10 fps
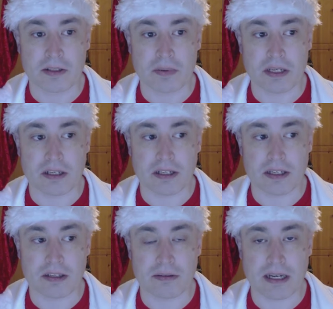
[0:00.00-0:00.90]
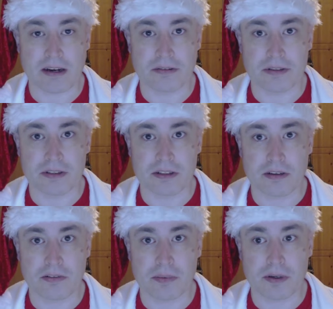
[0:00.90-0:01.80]
just being, like, you know, down and
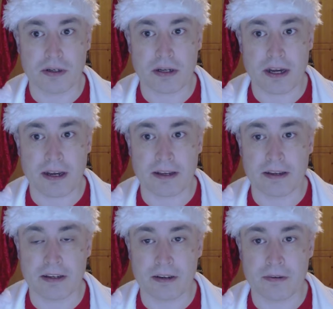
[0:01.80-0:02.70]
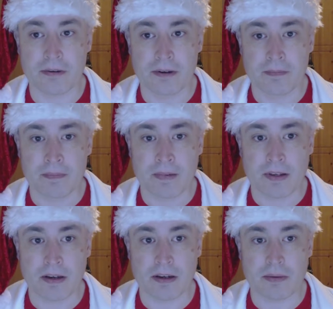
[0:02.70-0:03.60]
stuff, but hey, you know.
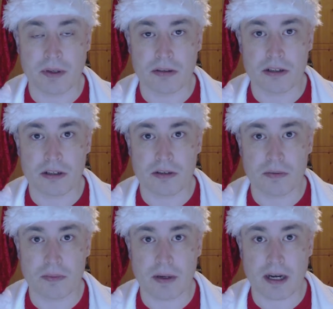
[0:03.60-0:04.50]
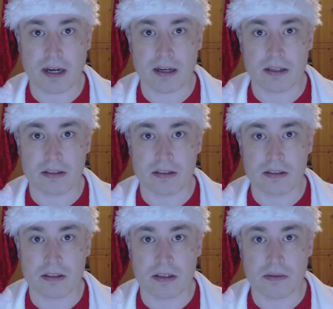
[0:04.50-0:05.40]
YouTube
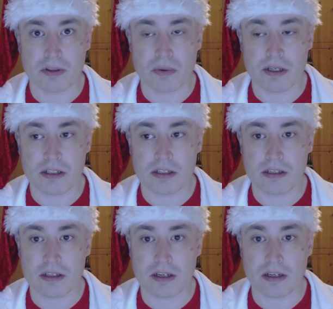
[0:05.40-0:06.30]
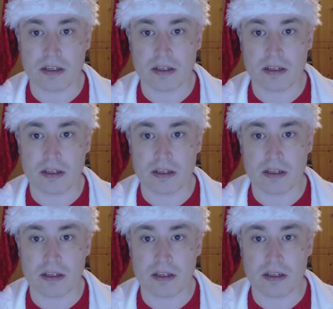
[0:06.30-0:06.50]
and Twitch,